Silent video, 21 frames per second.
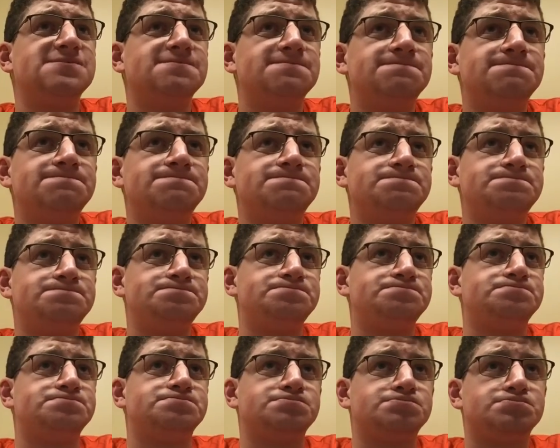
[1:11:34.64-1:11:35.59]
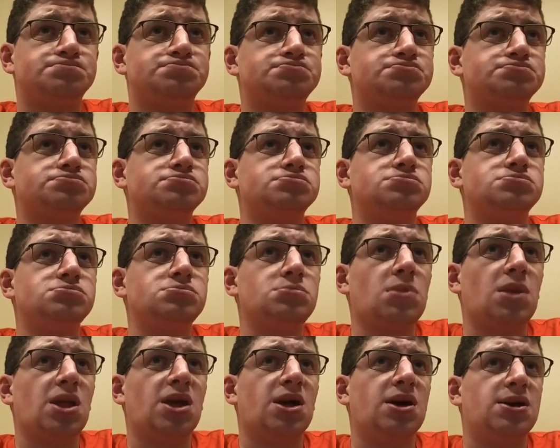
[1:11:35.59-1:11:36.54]
So, yeah.
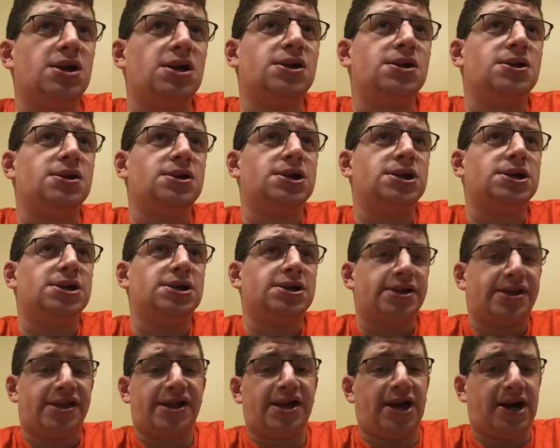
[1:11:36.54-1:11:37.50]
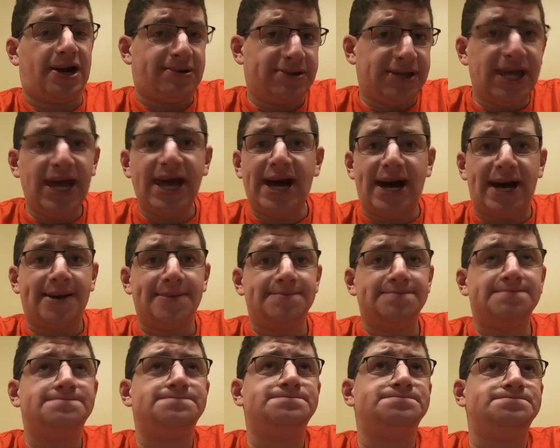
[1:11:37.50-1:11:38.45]
So that's your update.
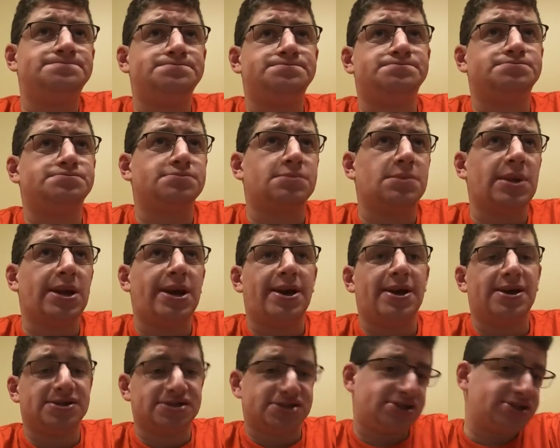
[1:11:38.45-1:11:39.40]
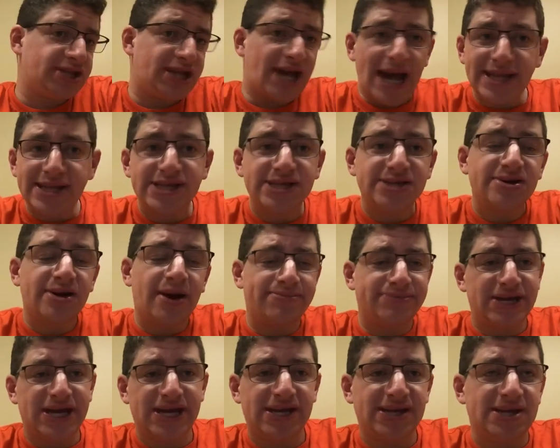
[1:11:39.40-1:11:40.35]
That's your upcoming schedule for the
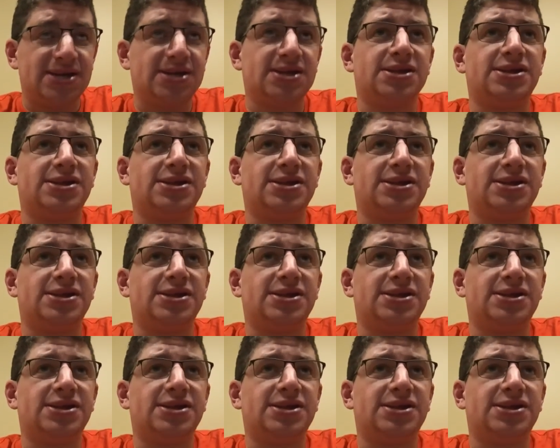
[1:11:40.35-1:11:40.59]
Browns.